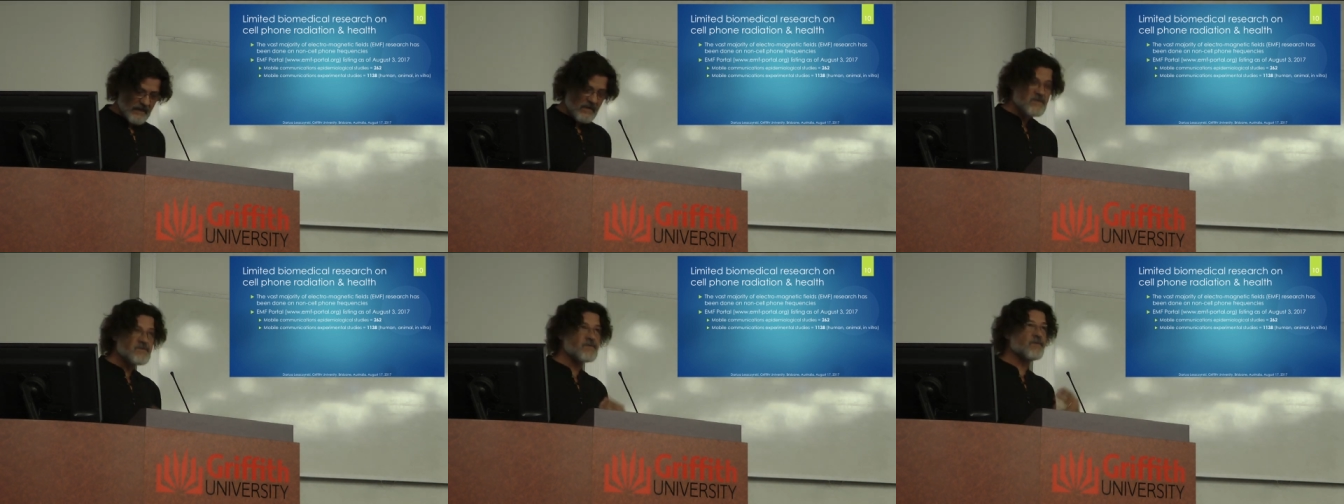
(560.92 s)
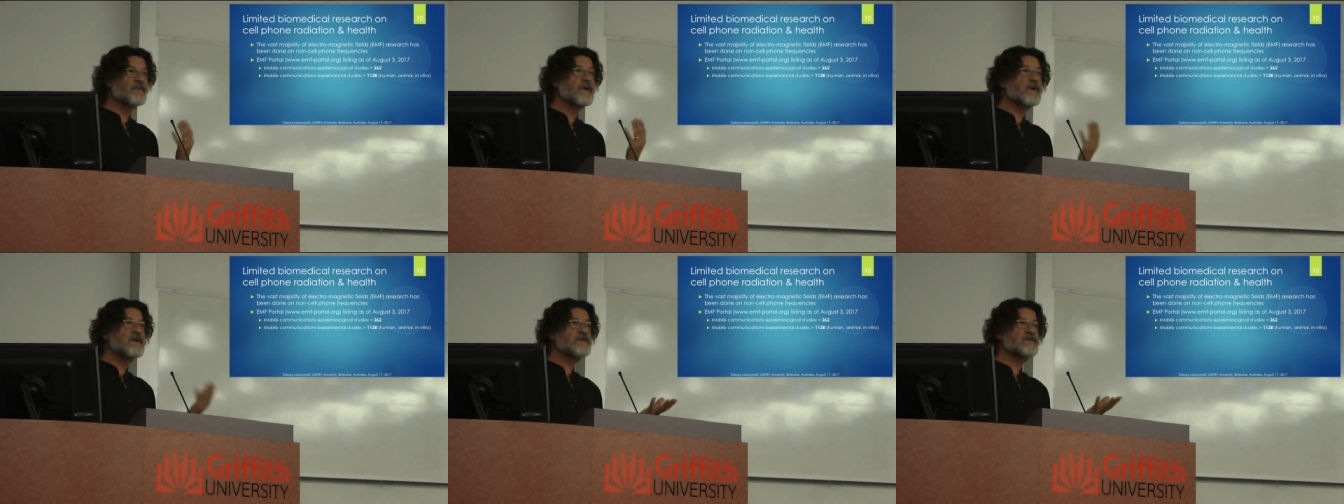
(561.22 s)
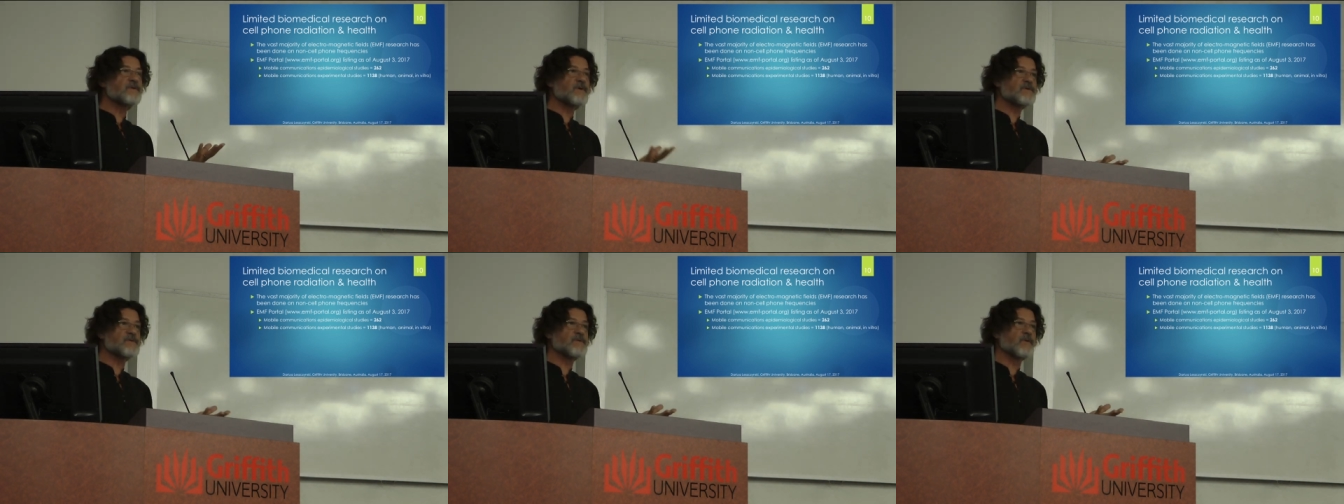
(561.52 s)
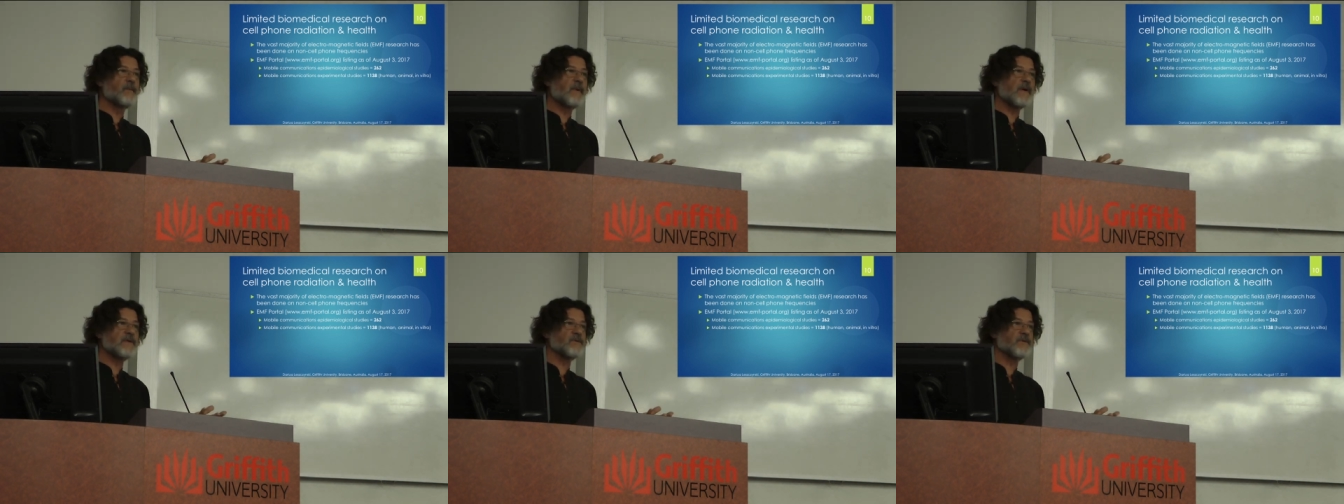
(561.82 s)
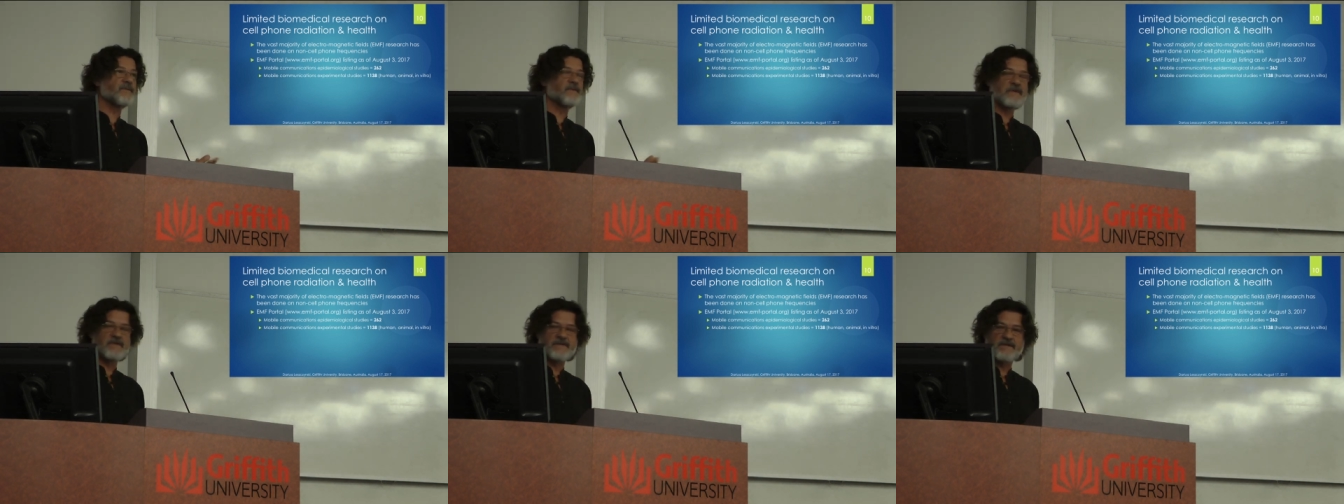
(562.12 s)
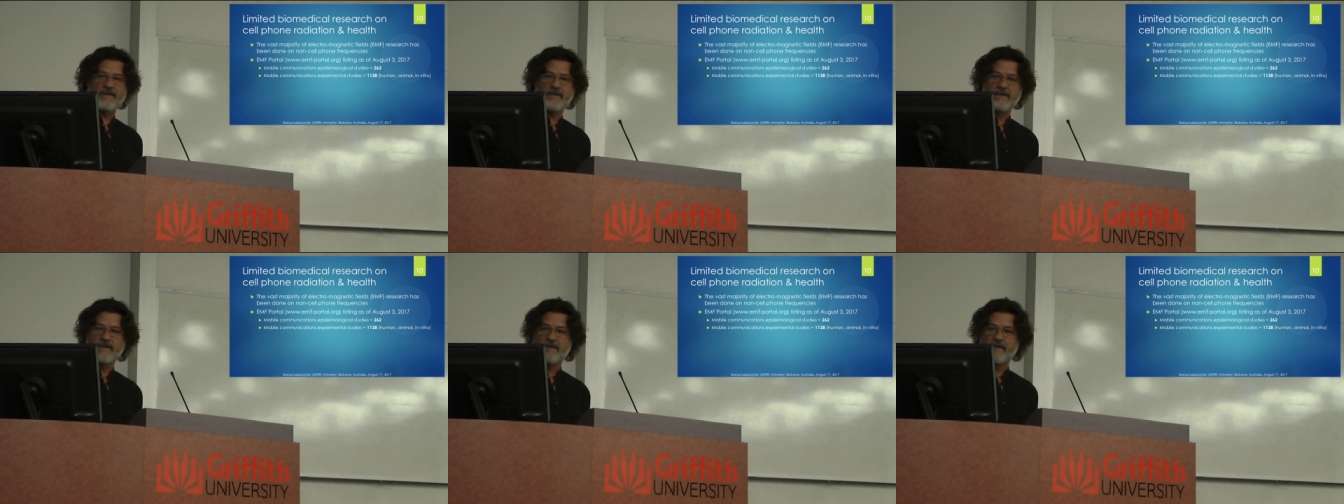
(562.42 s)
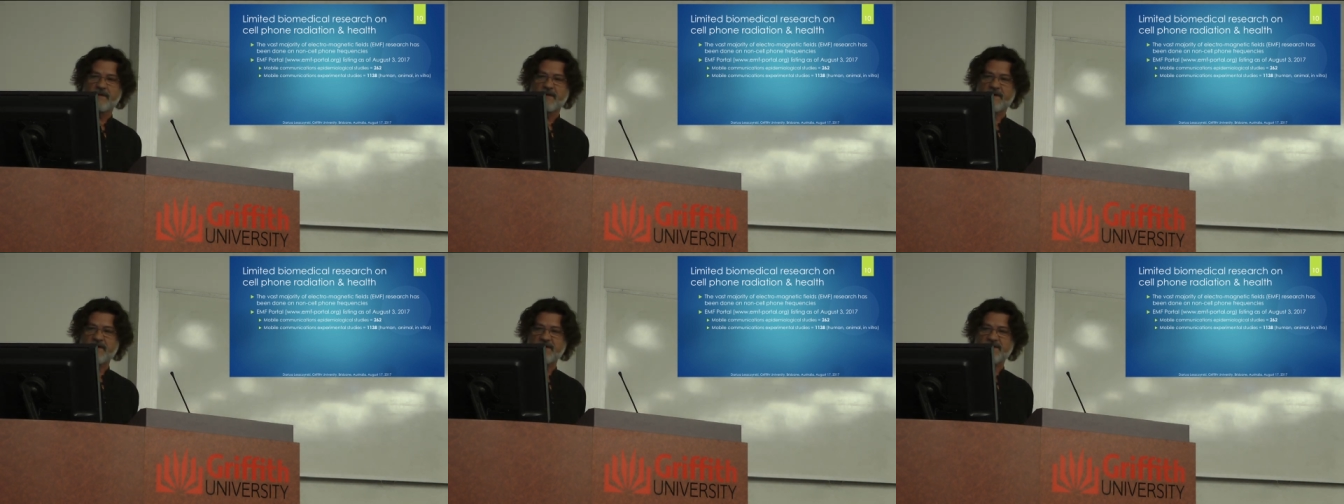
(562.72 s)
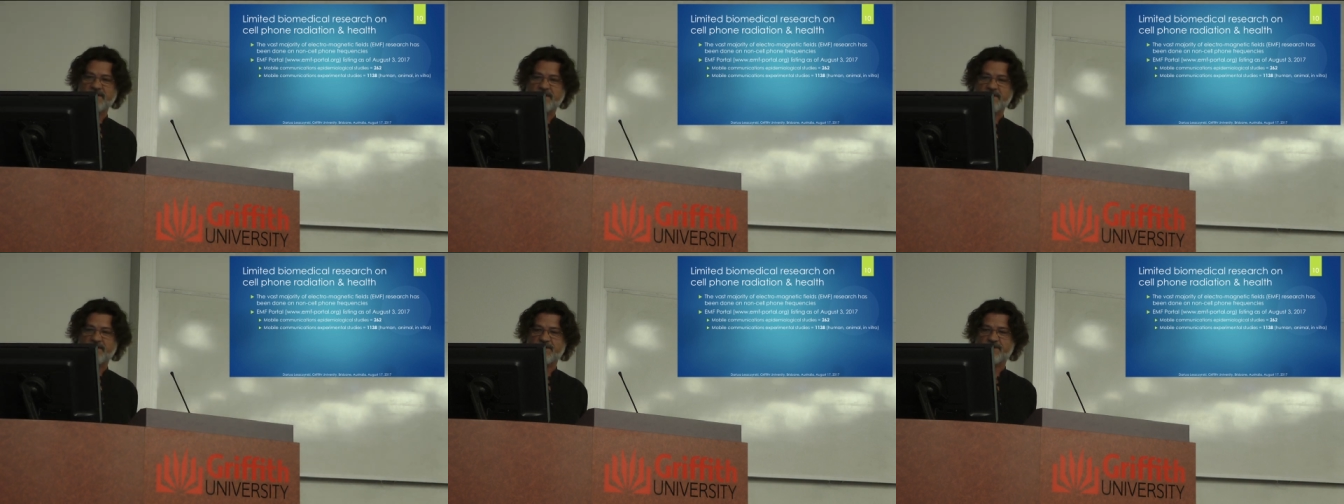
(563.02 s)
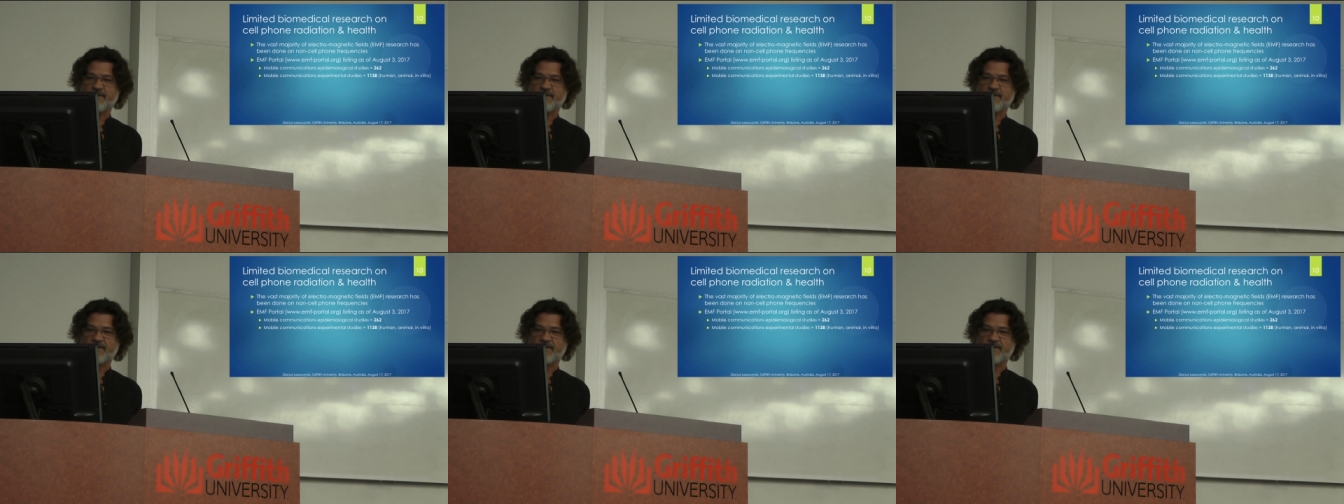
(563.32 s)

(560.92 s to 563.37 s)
So there is not so much of this research.